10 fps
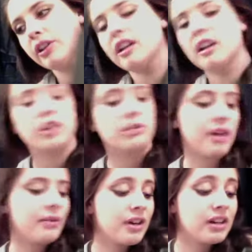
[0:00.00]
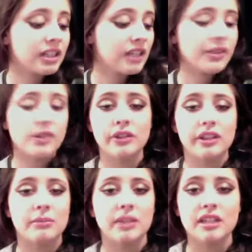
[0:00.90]
colors, but I was hardly ever using
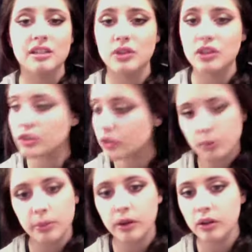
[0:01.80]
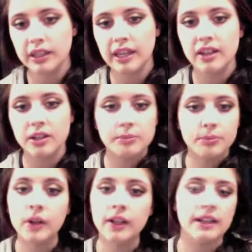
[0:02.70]
them because it was just so bulky. I couldn't
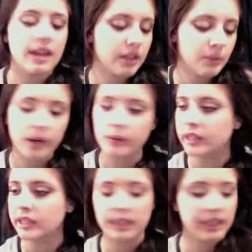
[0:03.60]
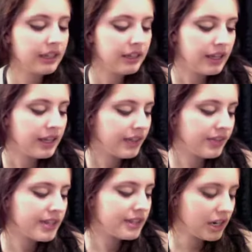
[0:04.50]
put it anywhere really. And
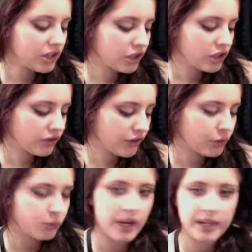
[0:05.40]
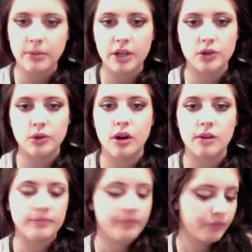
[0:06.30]
this actually just fits right in my drawer,
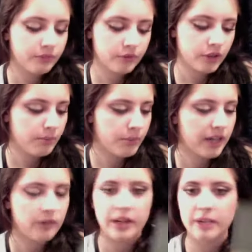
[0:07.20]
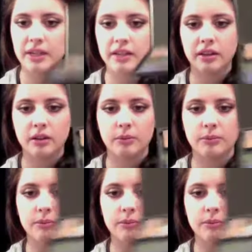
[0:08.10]
right in my little